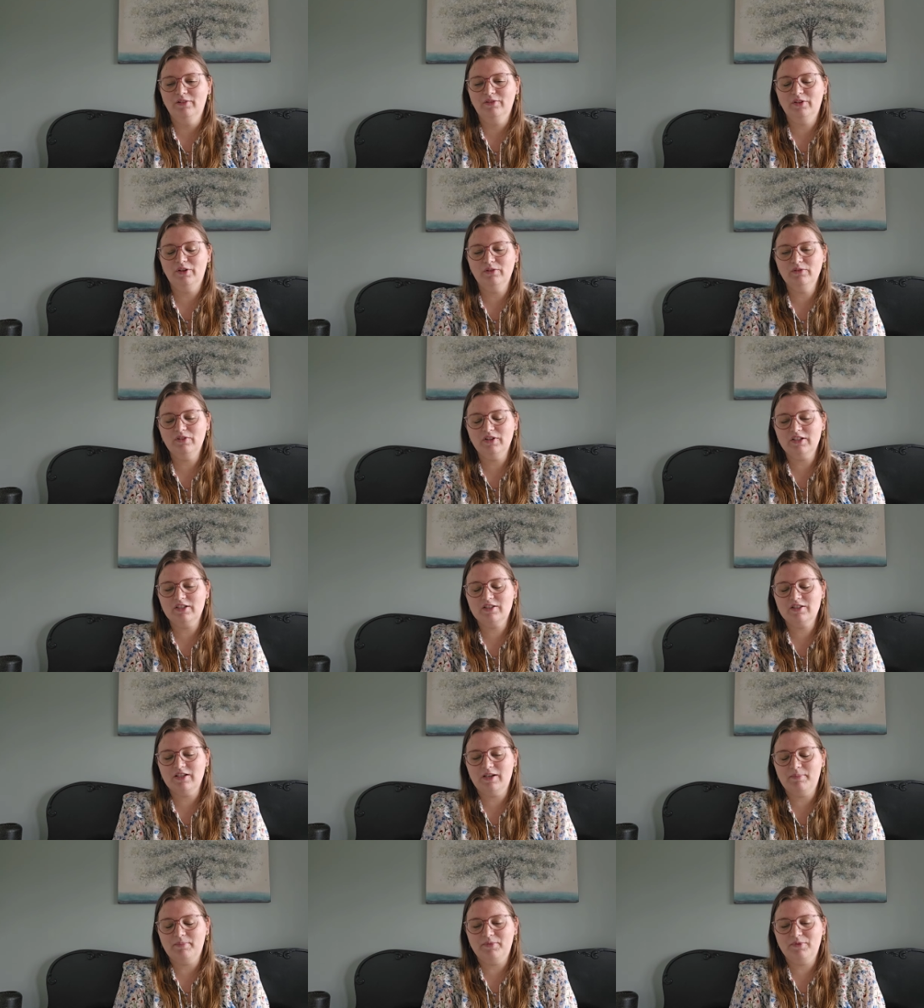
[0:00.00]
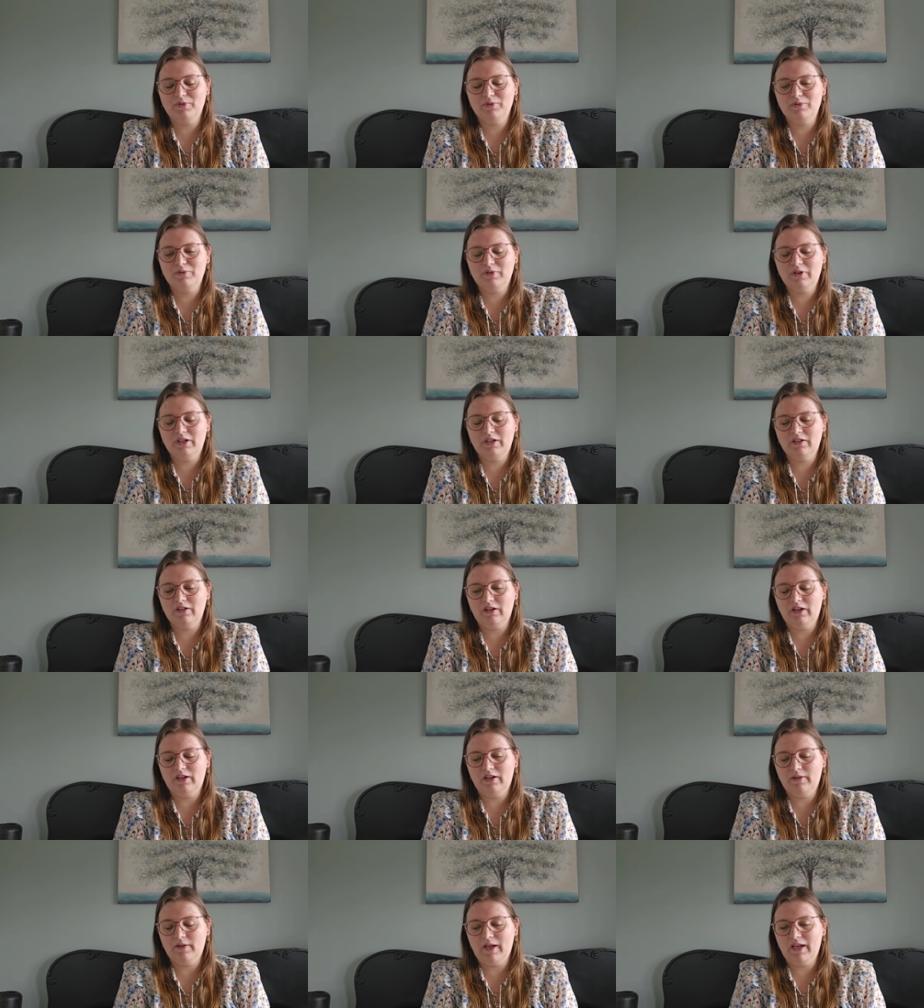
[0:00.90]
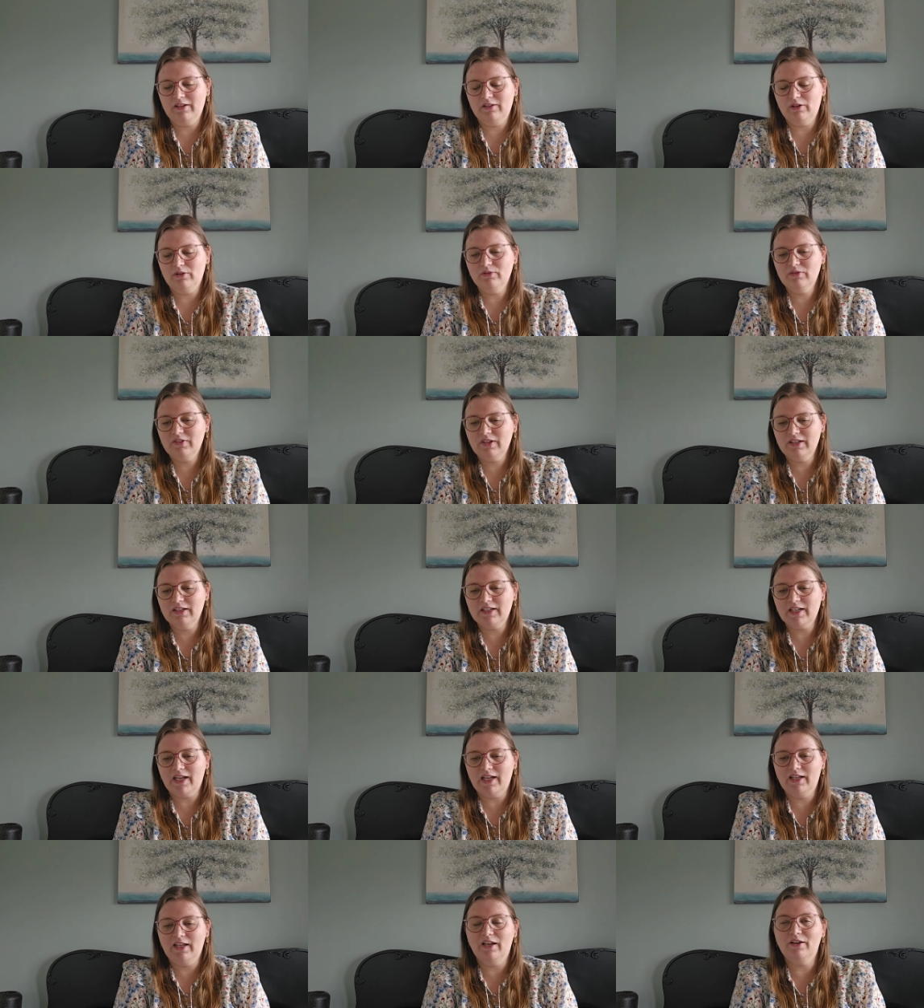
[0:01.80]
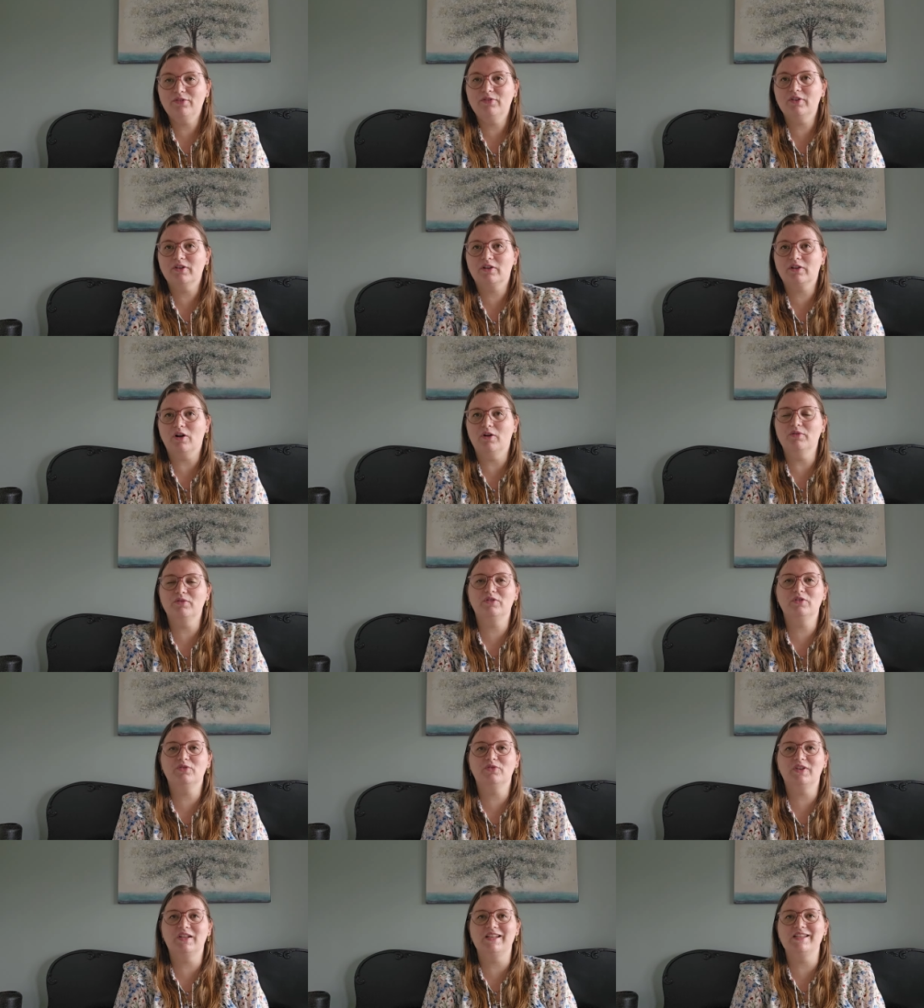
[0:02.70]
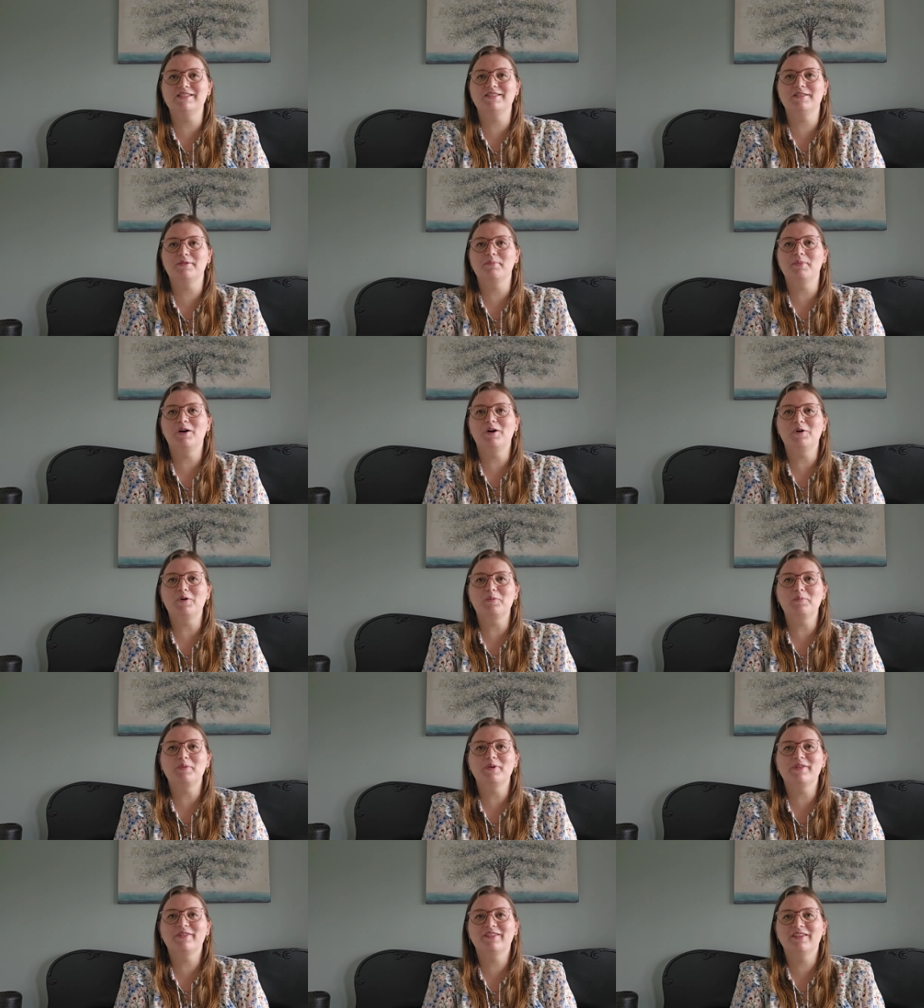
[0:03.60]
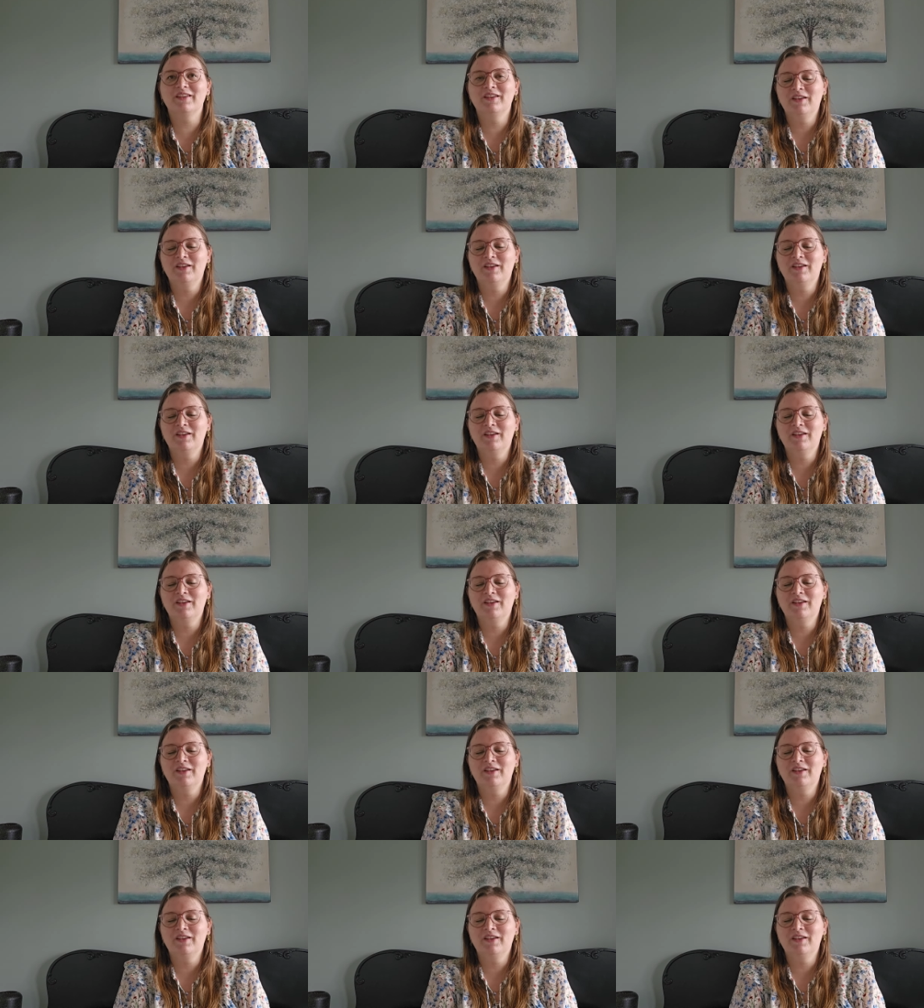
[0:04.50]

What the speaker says: don't I don't think I ever going to finish them all, but